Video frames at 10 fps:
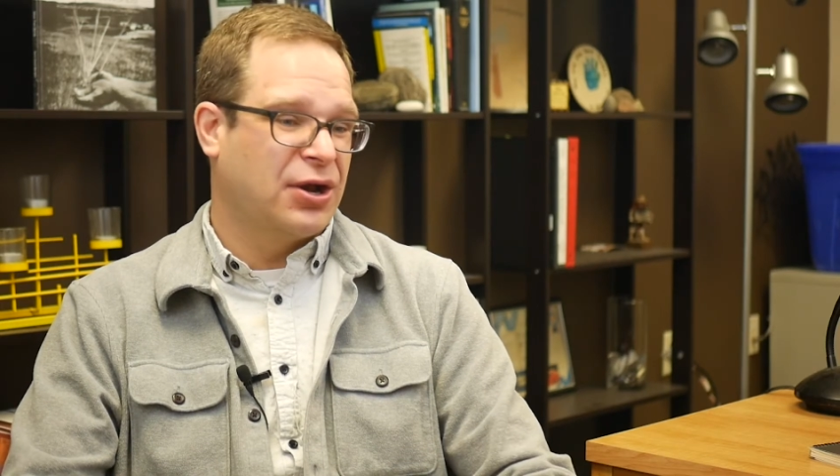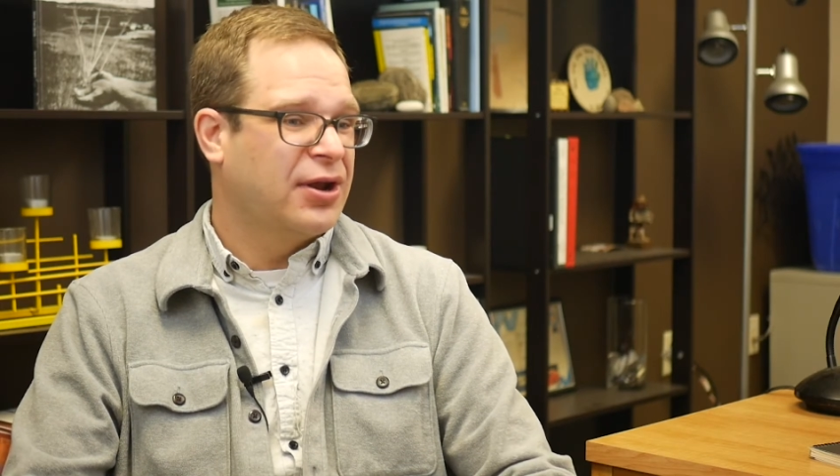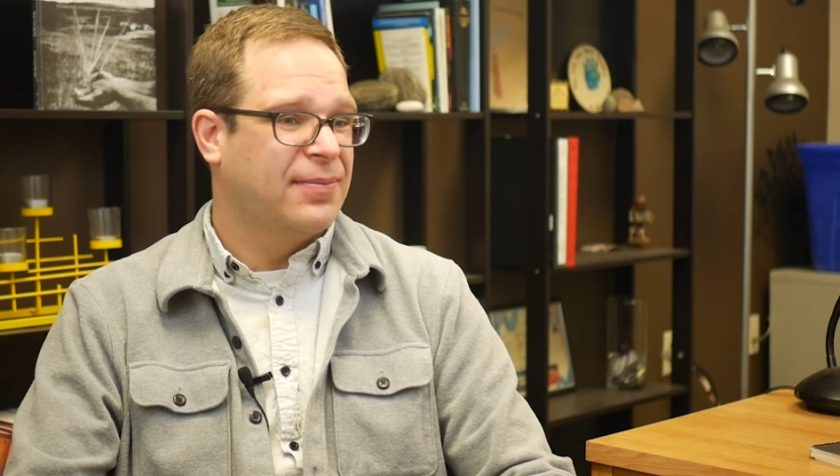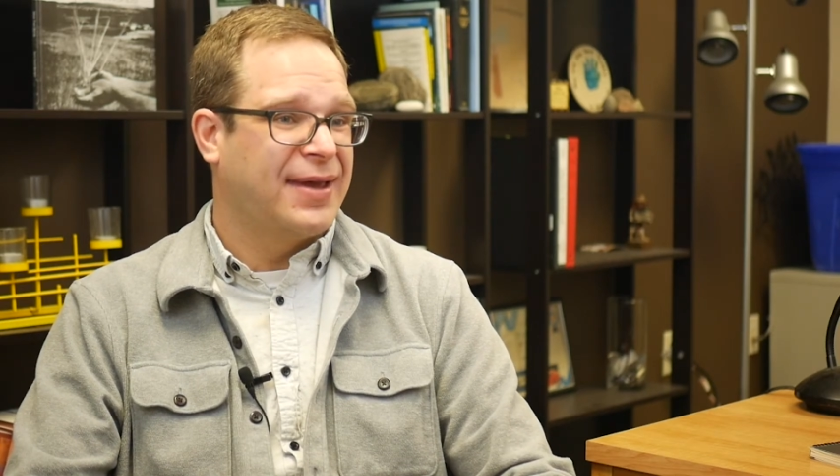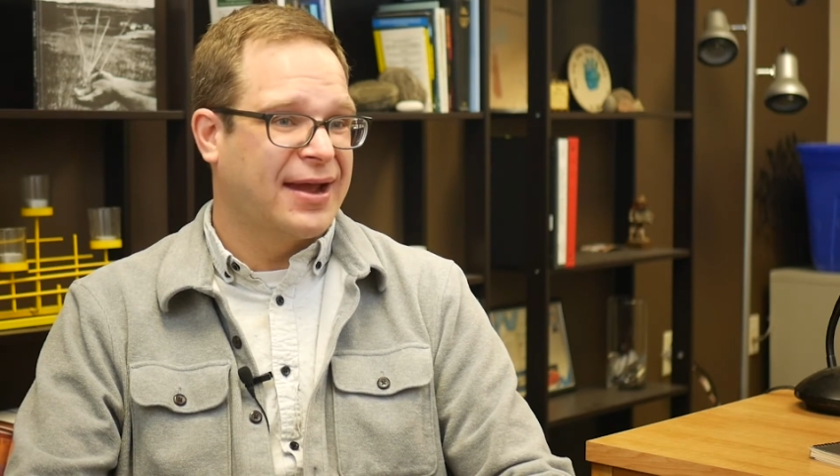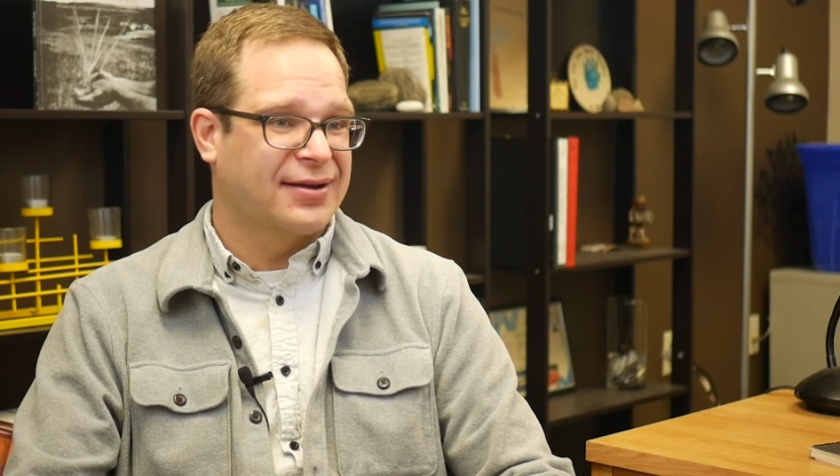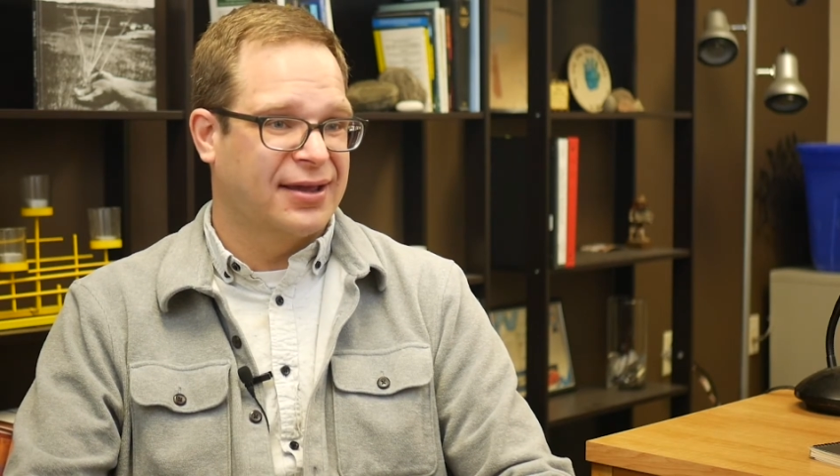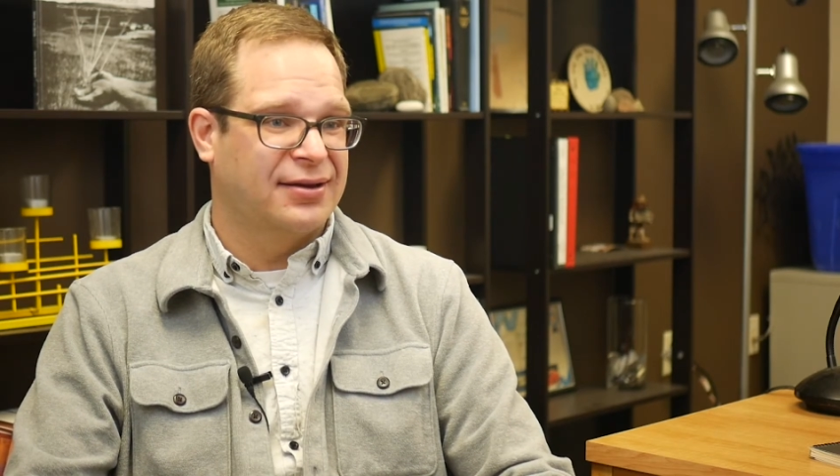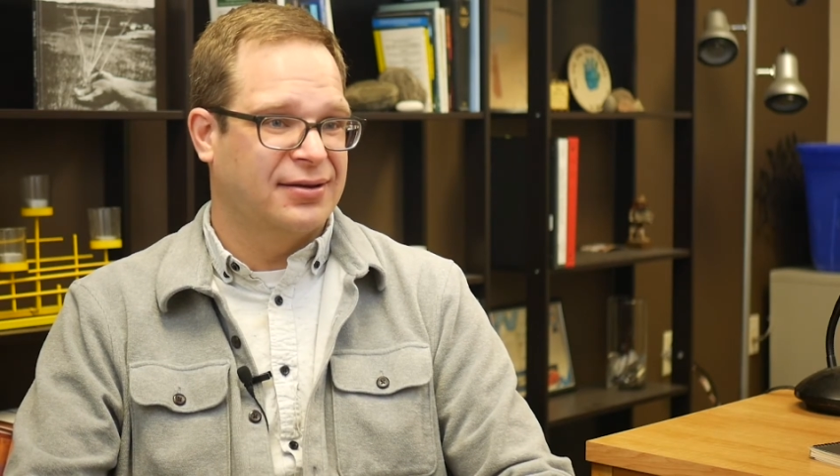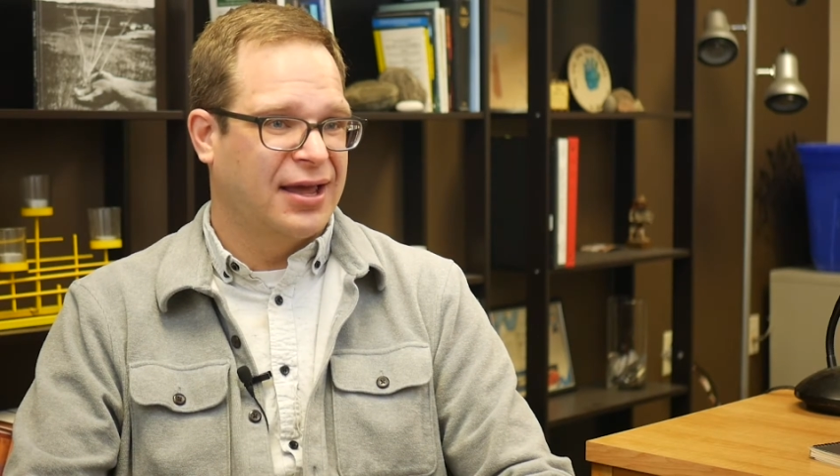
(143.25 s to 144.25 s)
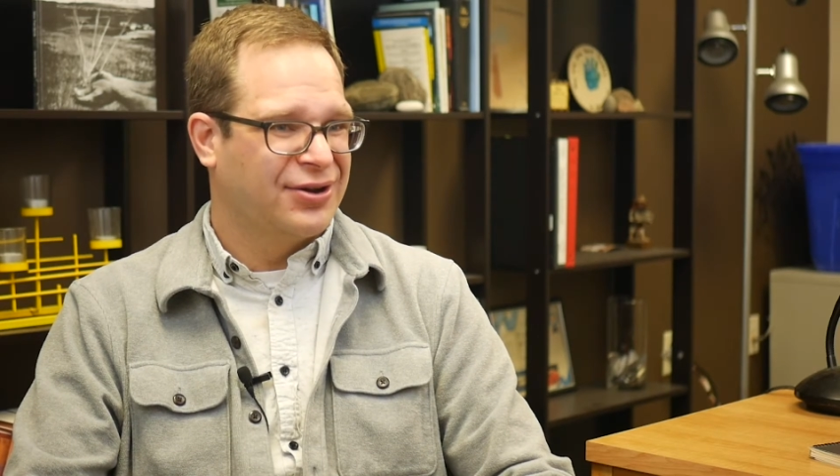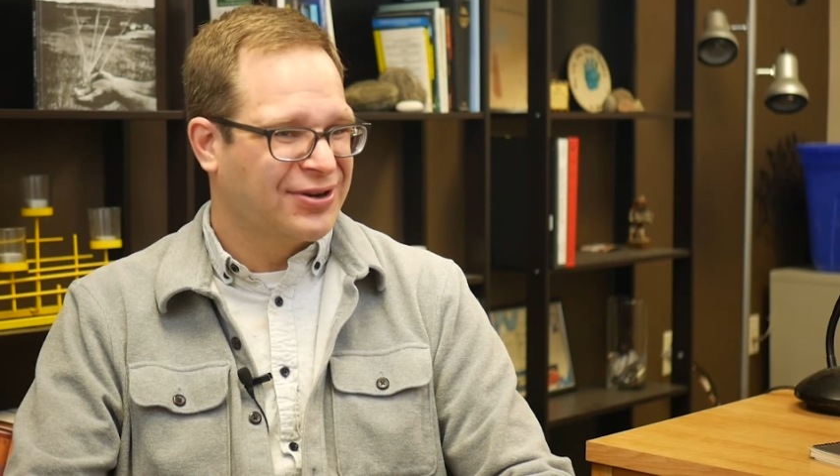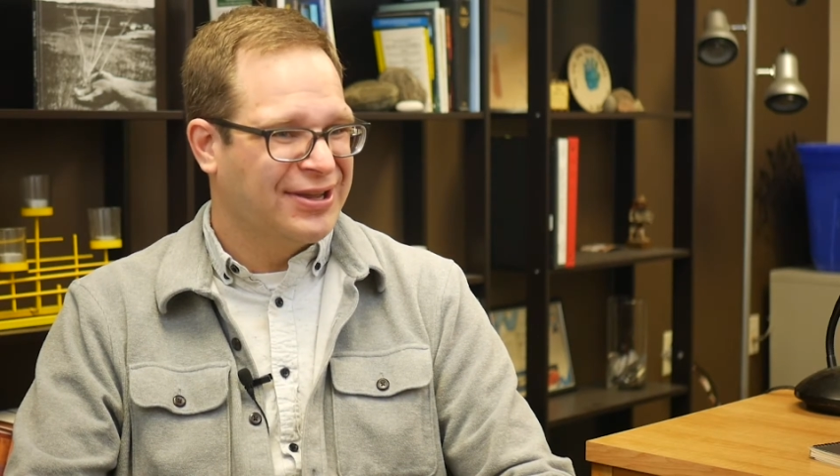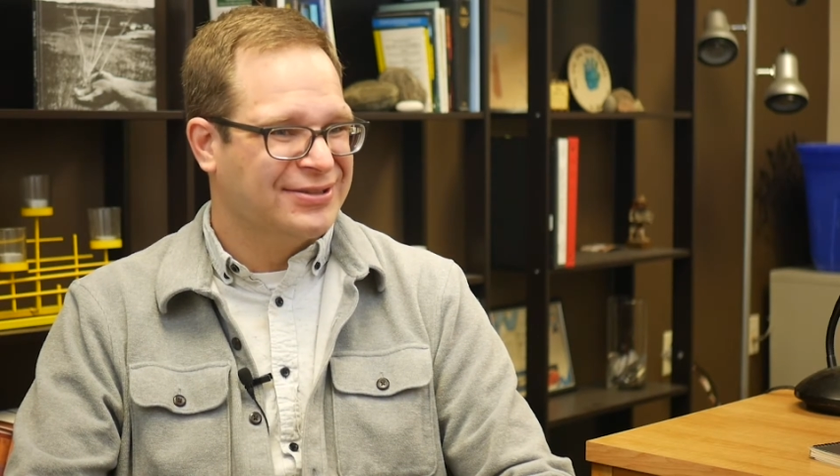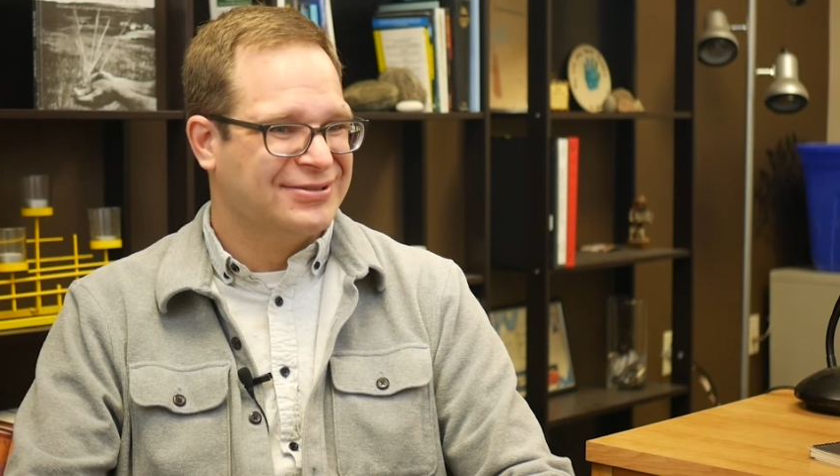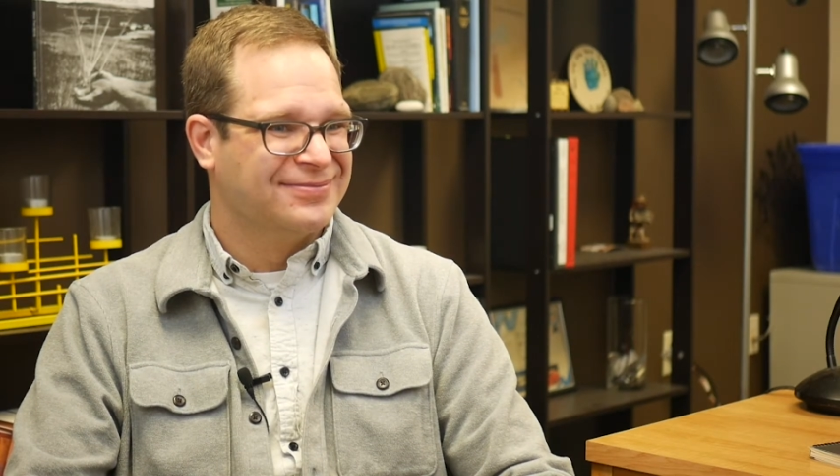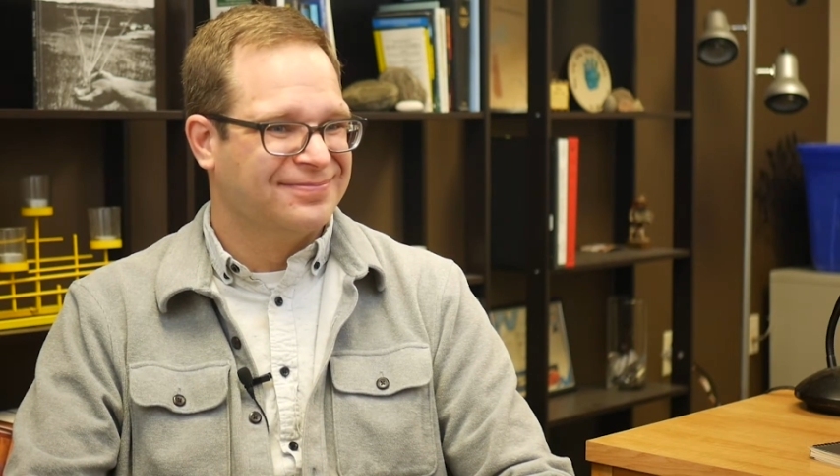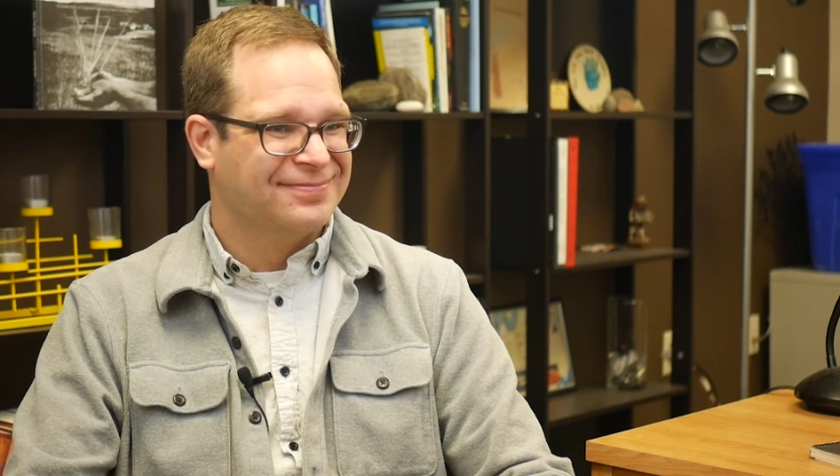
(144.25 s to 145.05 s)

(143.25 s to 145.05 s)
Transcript: better impact on her kids.